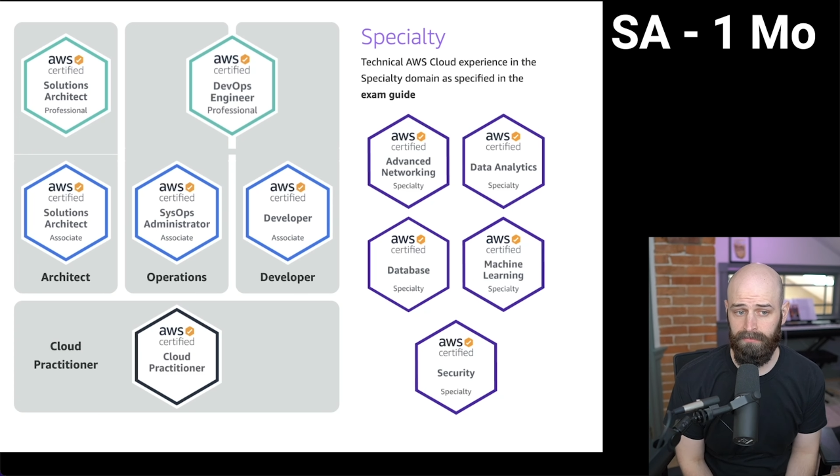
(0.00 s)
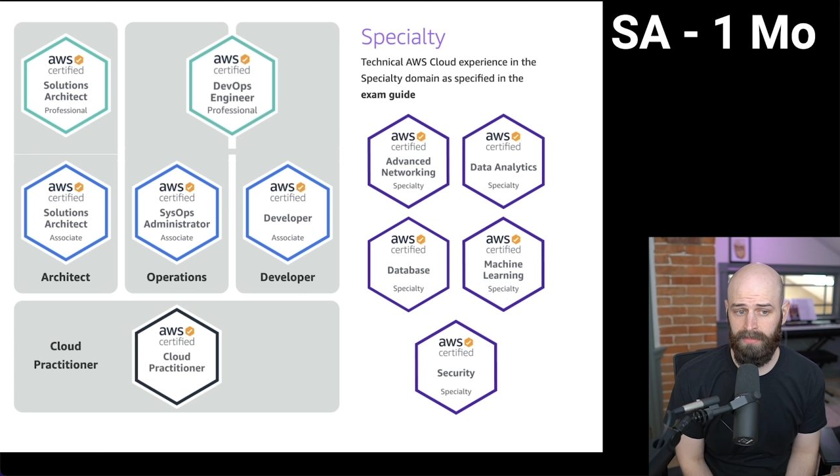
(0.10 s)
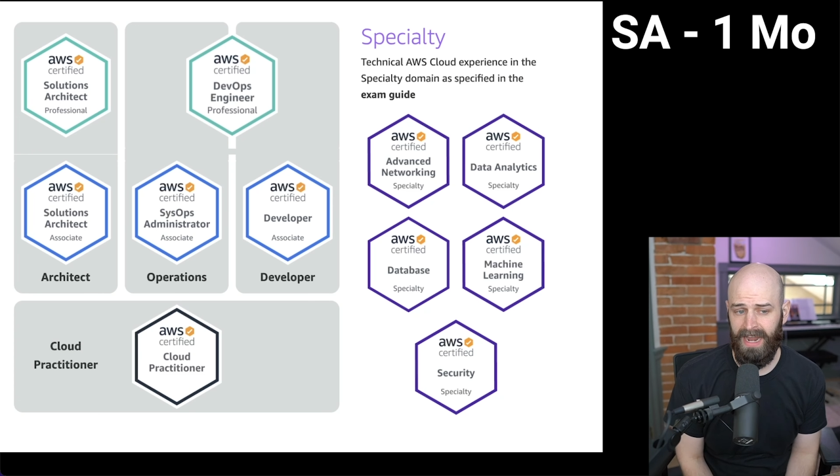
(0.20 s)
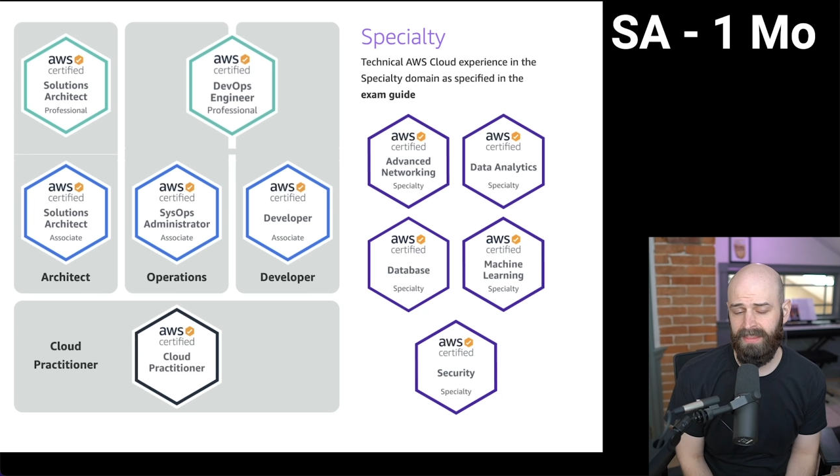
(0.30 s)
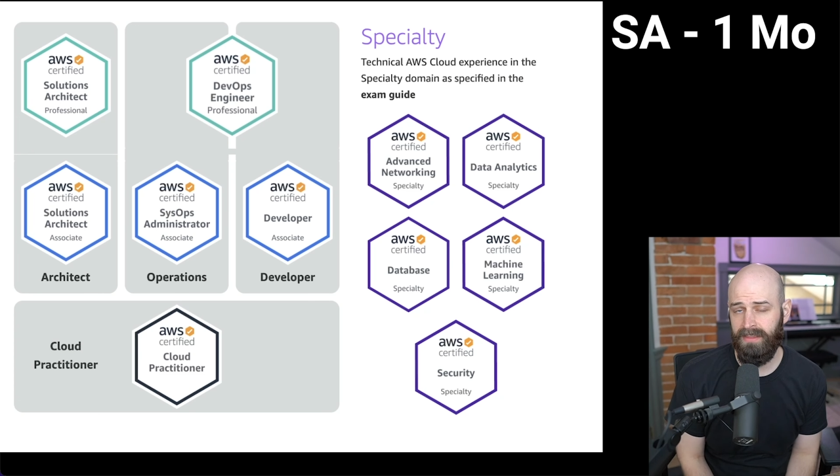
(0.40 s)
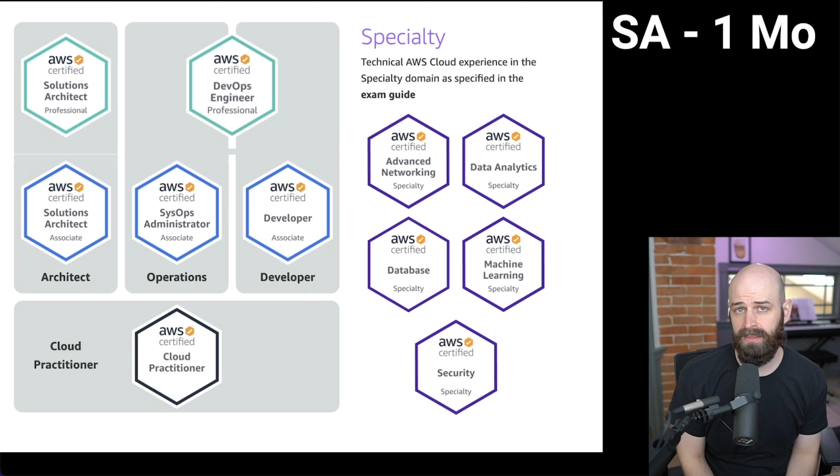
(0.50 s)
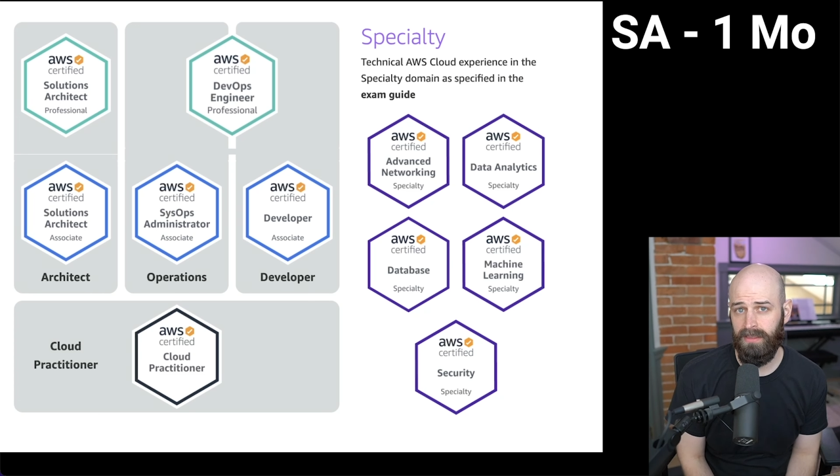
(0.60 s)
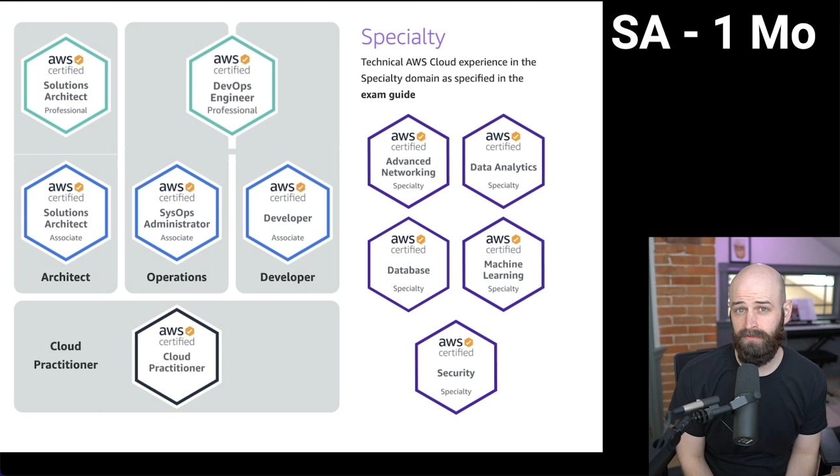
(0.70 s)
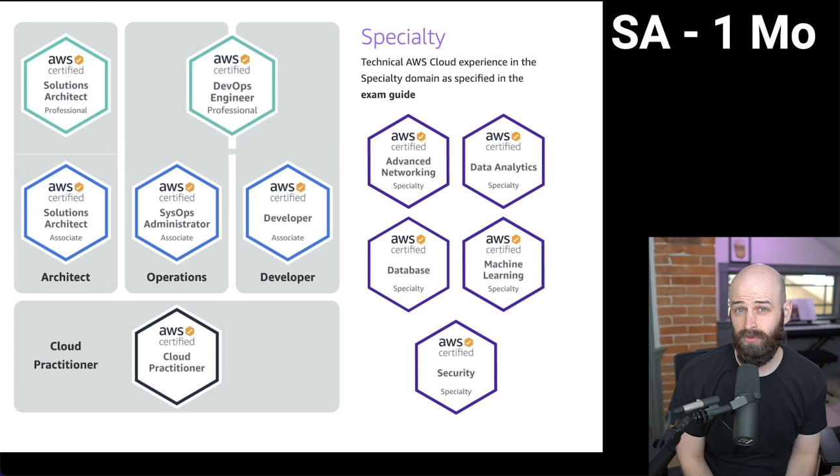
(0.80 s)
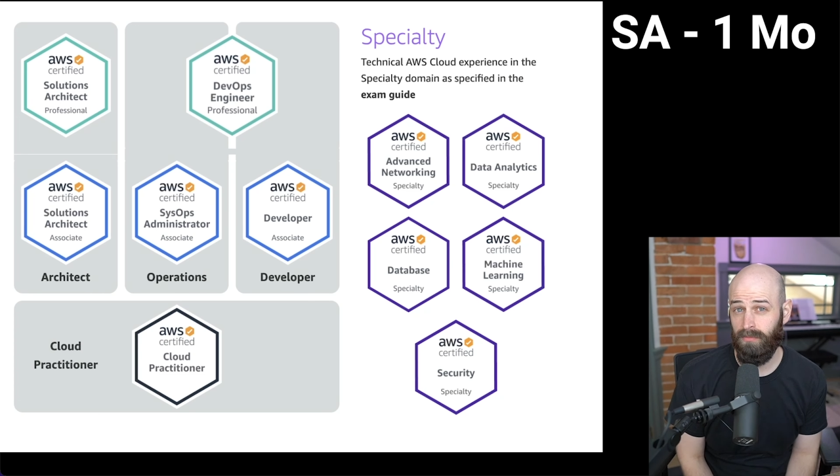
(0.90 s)
but I think
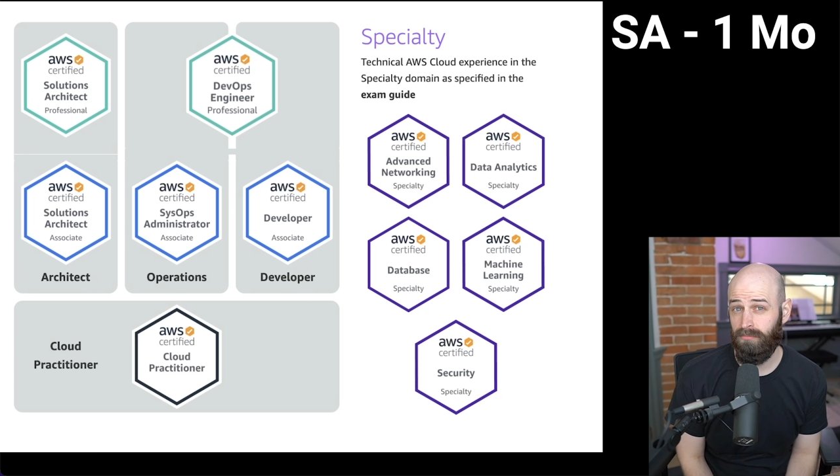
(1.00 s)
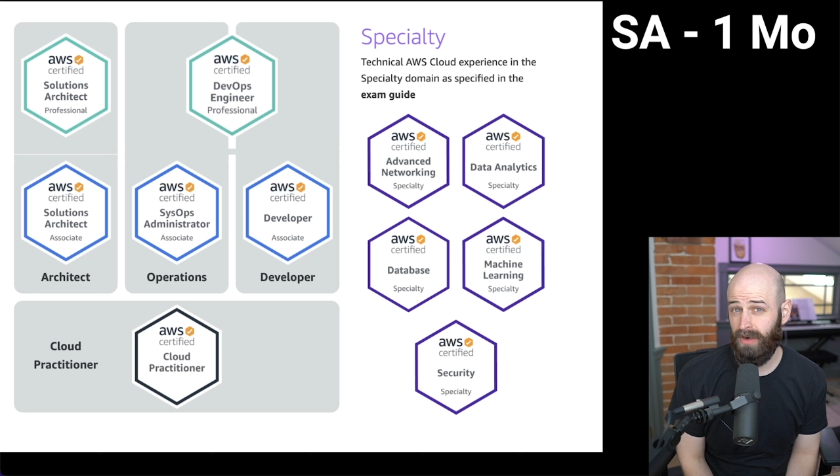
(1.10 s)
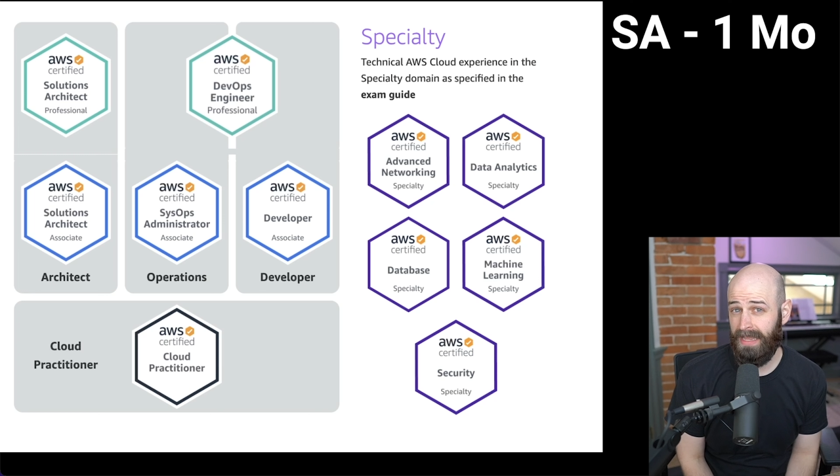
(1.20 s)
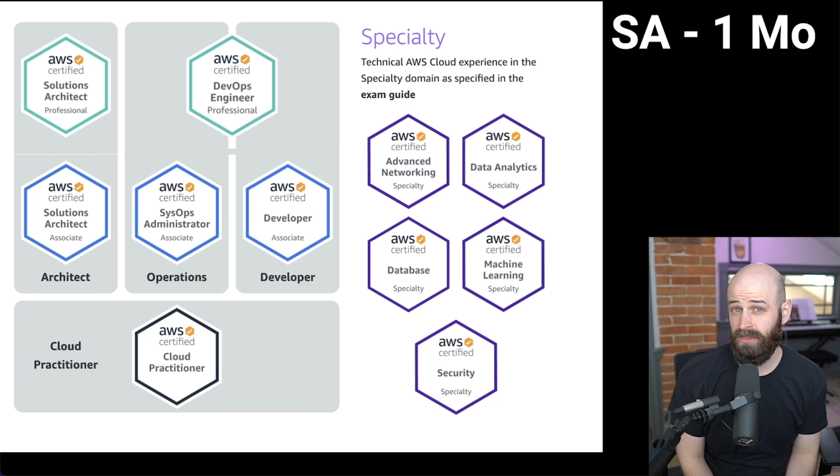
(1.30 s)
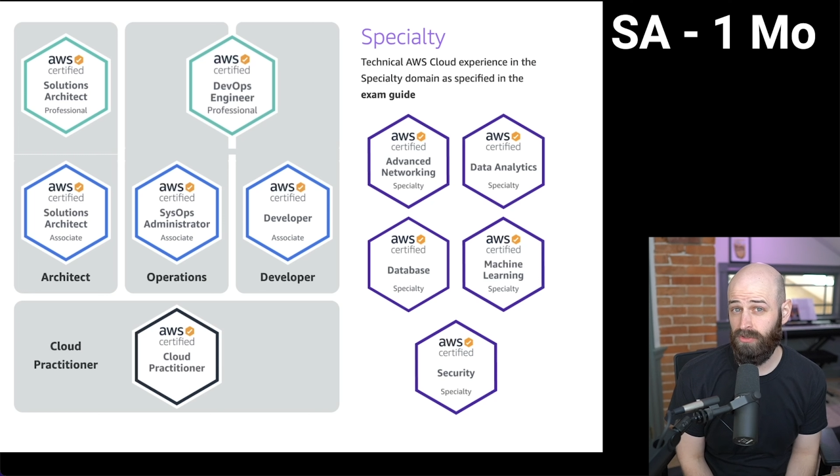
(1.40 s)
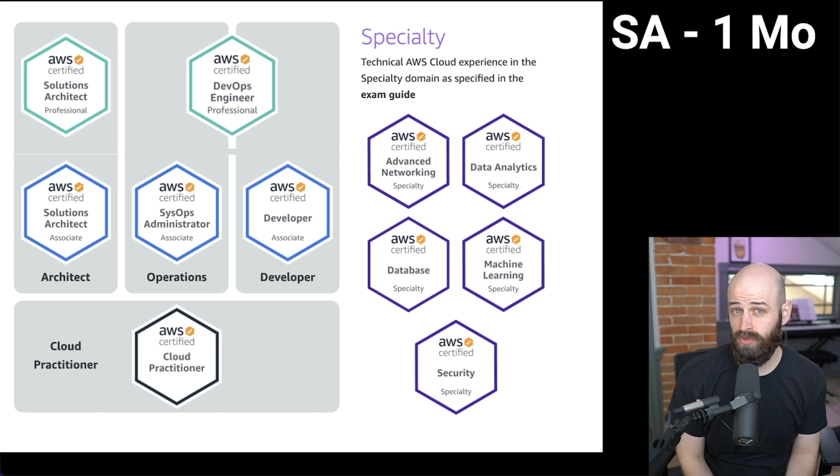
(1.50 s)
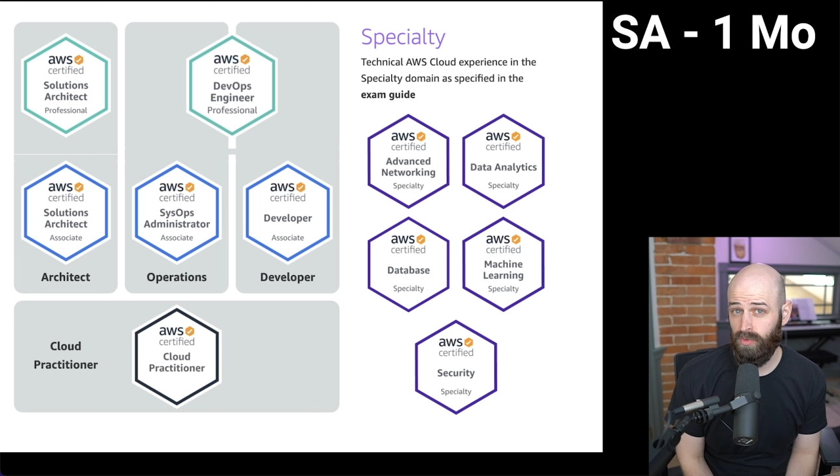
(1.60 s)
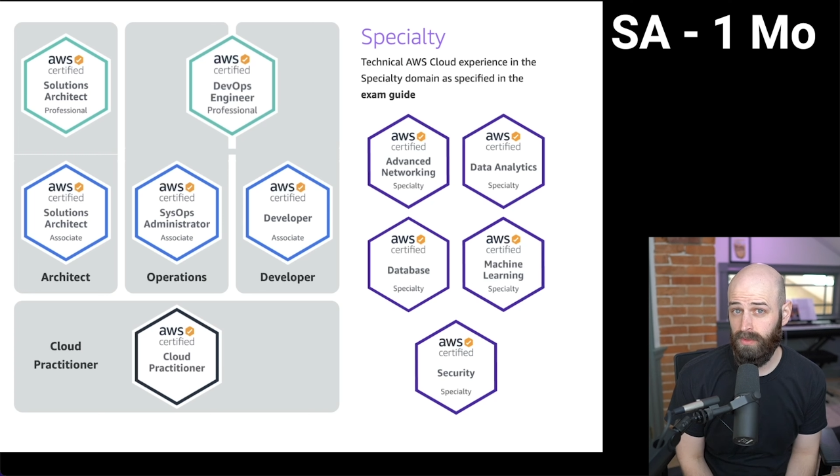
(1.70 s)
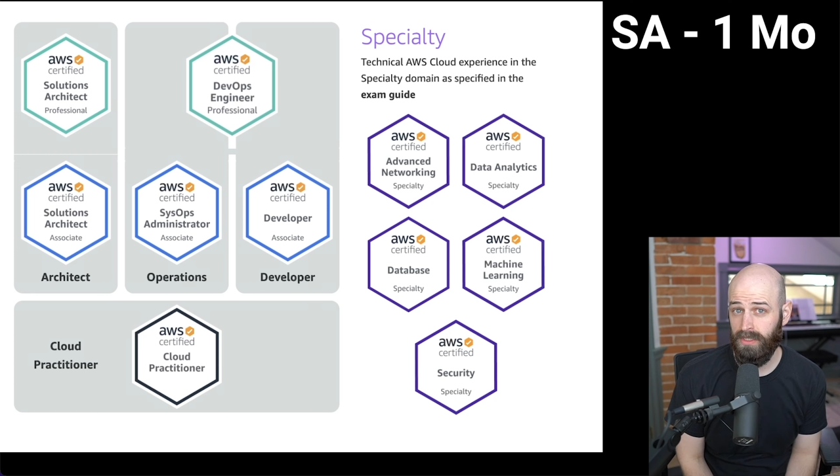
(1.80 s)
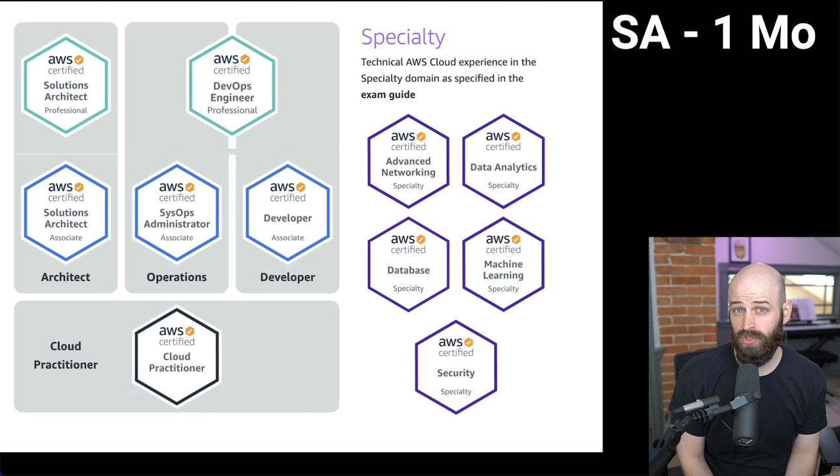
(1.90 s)
if you're brand new,